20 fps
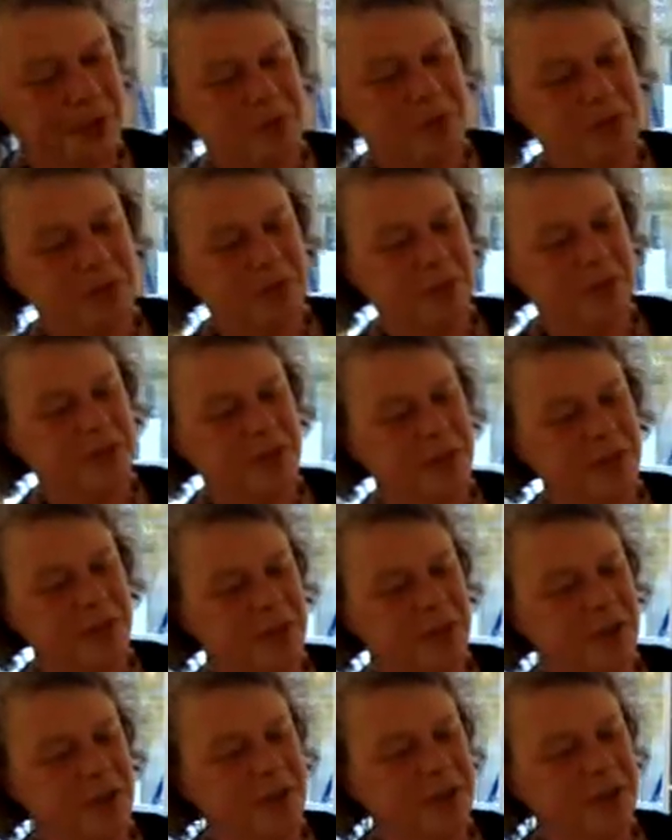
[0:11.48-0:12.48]
himself, and
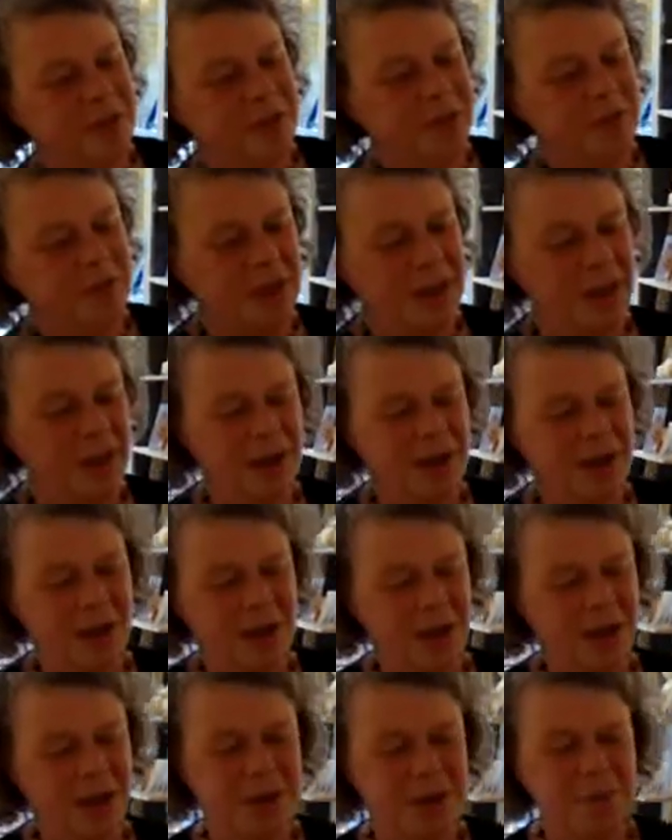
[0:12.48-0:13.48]
this is the
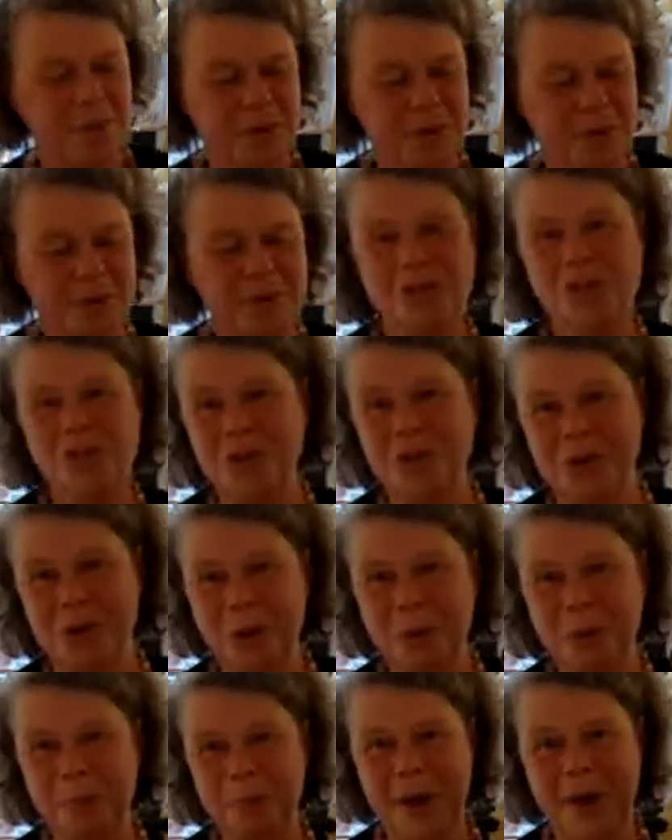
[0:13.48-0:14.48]
original
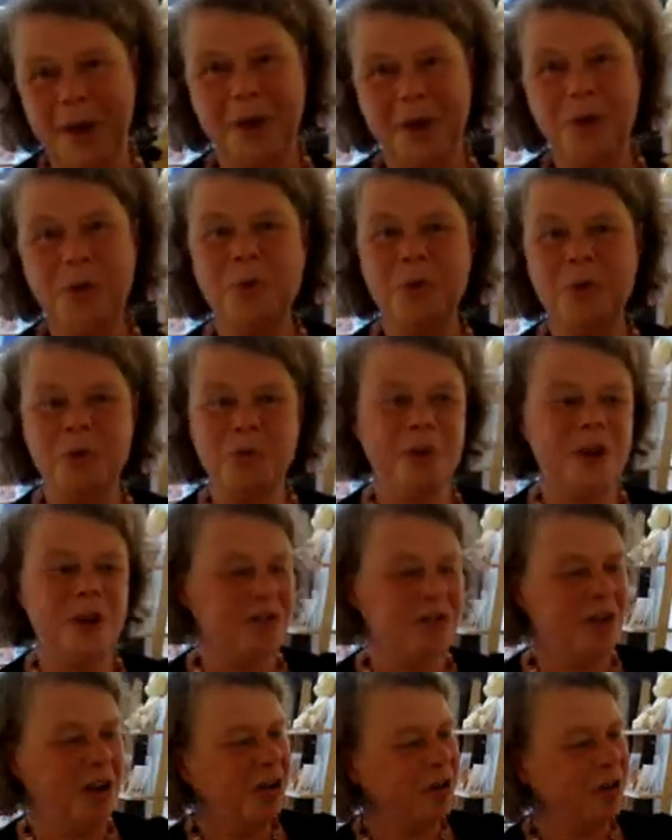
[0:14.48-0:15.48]
Old Bea, who was my
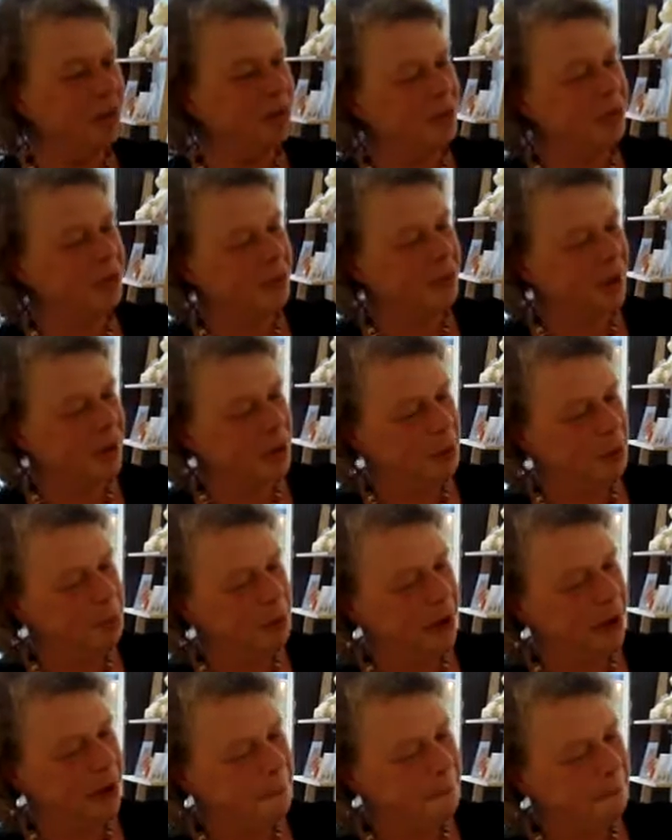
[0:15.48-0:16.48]
childhood teddy
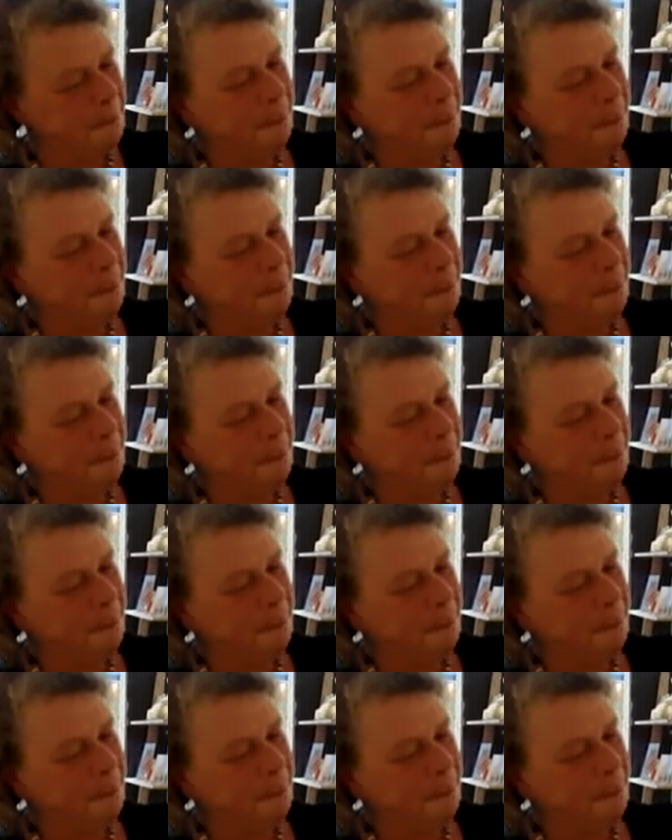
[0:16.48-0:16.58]
bear,